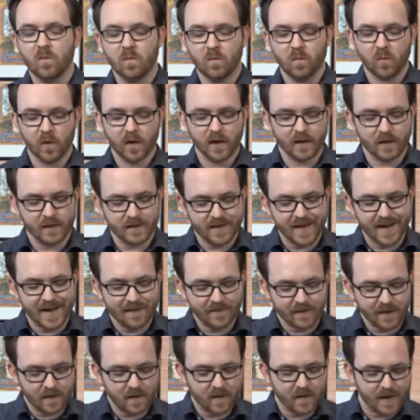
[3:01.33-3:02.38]
we're going to
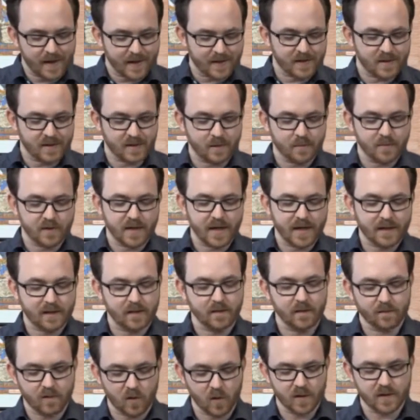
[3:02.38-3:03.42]
dive into that subject, and
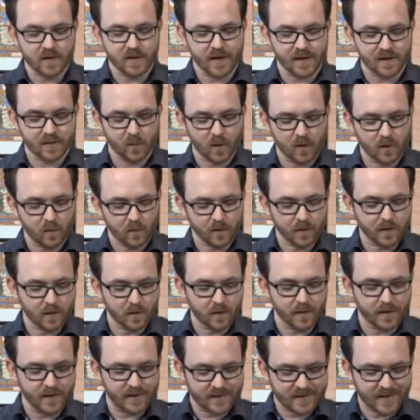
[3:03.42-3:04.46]
then, of course, next week we'll do
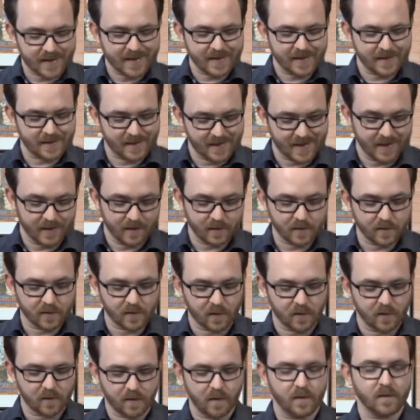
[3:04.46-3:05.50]
the second 10s,
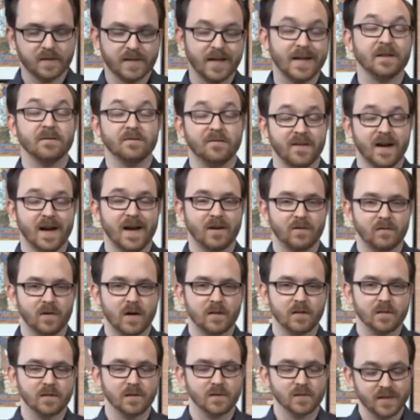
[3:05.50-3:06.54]
or the second 5,
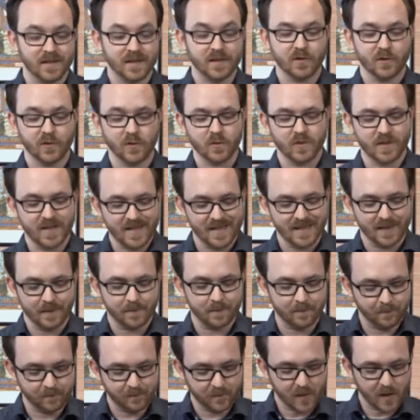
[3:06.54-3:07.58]
rather, so 6 through
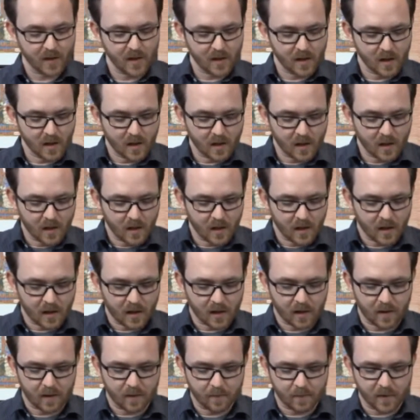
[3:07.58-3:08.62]
10.
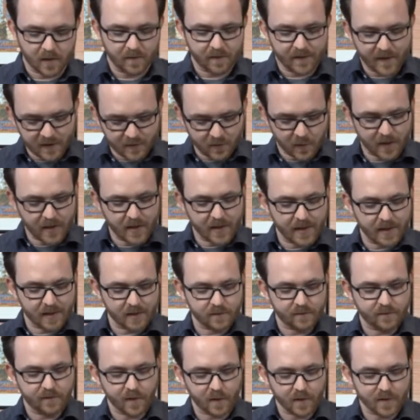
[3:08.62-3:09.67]
But this week, again,
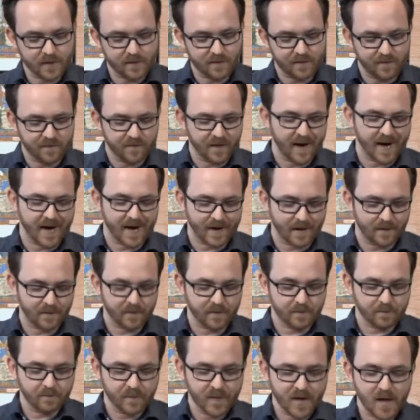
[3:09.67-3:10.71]
is first 5.
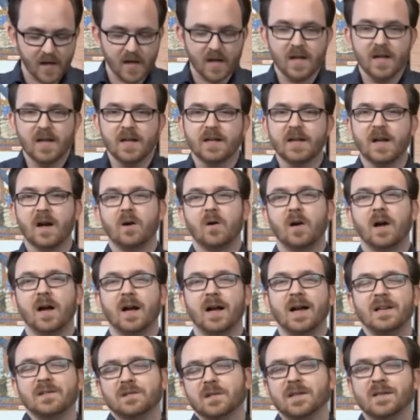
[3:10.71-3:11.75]
Now,
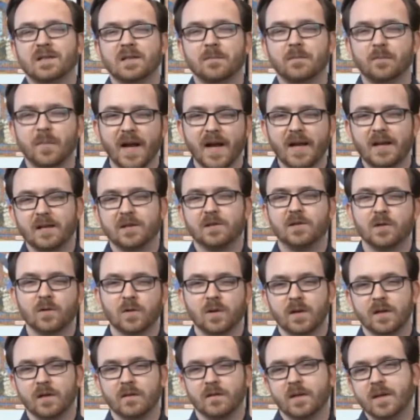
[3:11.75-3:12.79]
I actually debated
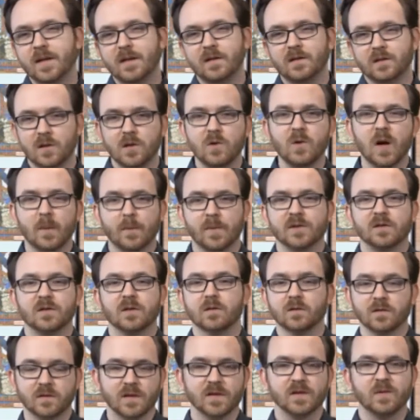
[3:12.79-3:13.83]
doing these 2
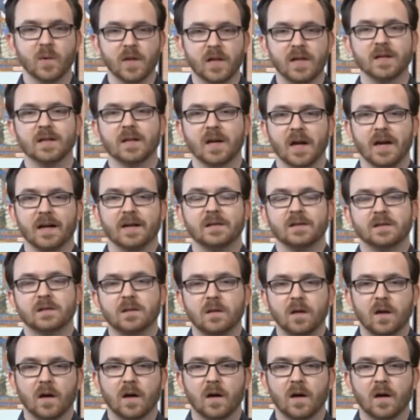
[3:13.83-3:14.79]
episodes, this week and next,